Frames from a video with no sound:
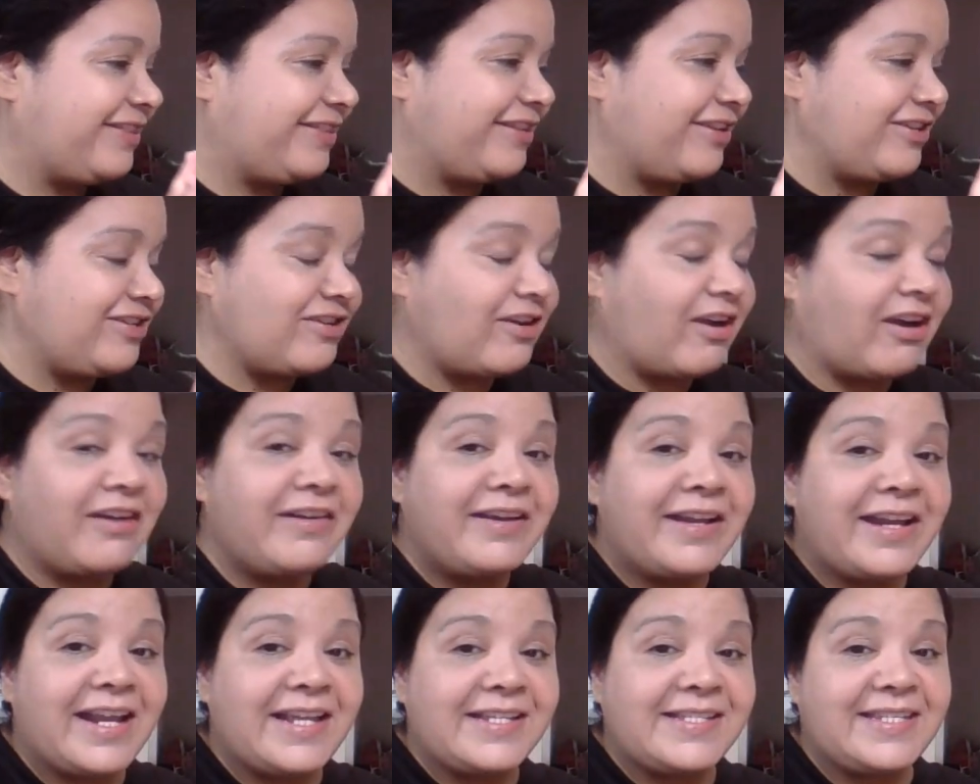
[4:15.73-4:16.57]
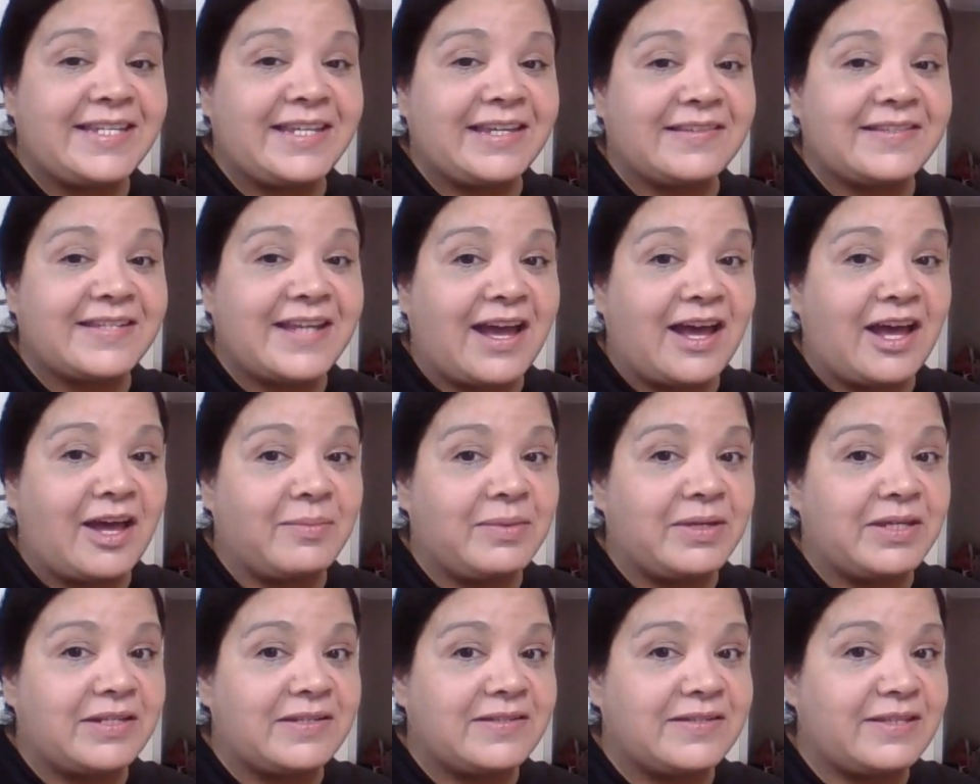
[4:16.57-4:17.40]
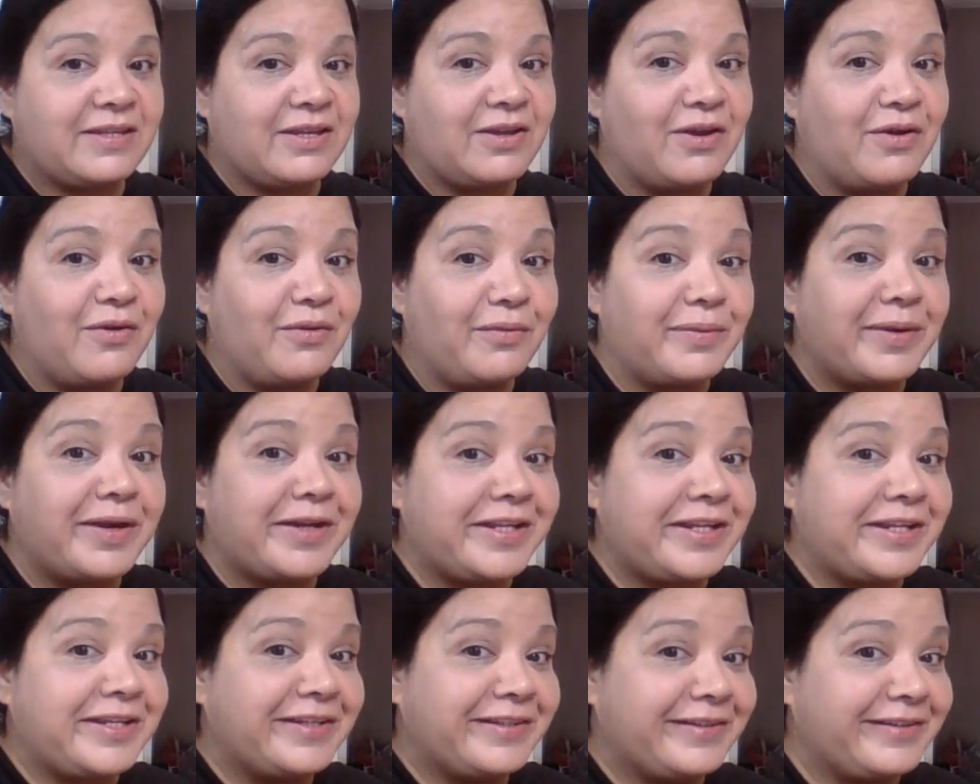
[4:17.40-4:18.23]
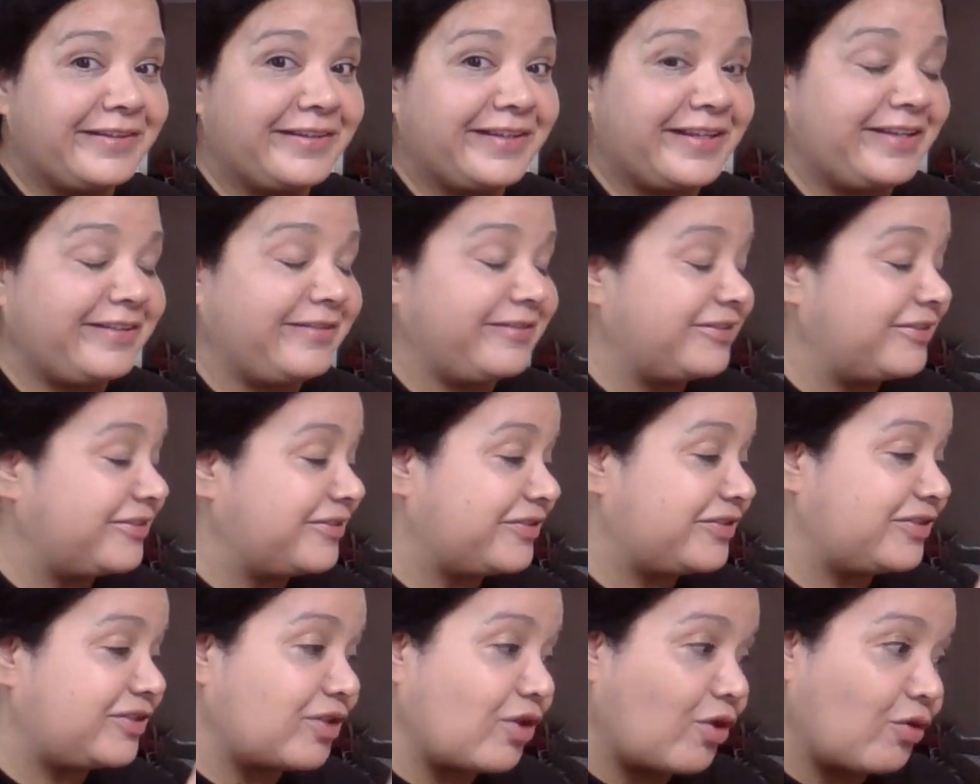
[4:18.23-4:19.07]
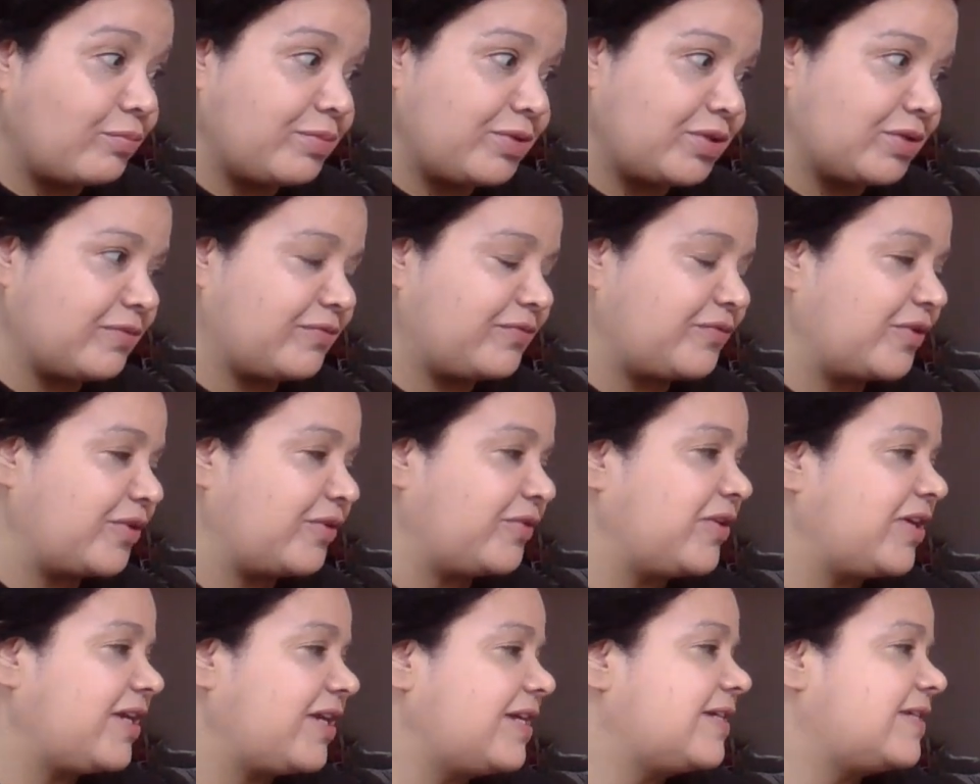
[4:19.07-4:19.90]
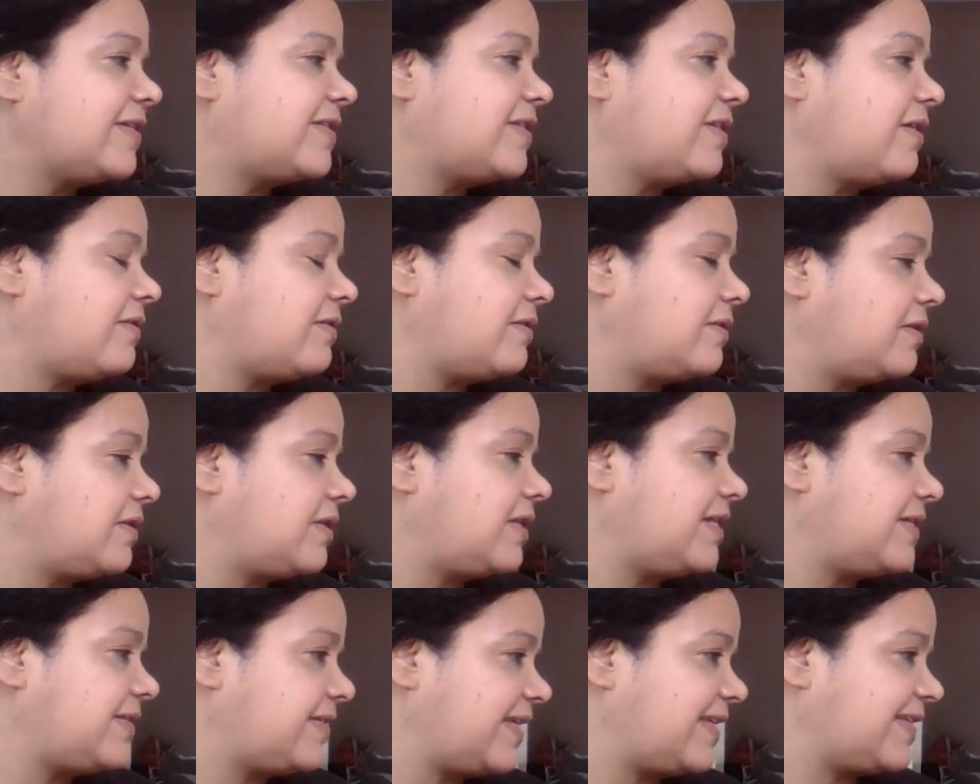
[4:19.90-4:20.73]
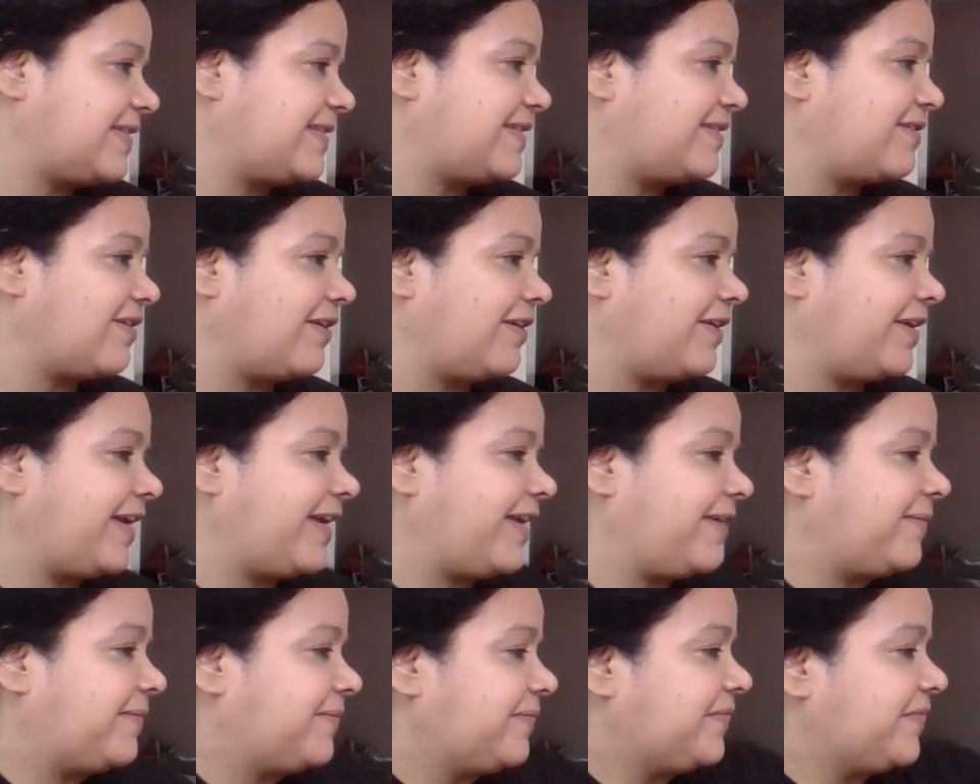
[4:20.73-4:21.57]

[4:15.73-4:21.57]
the yarn that I see on top, it is already looking so beautiful. So let's get started.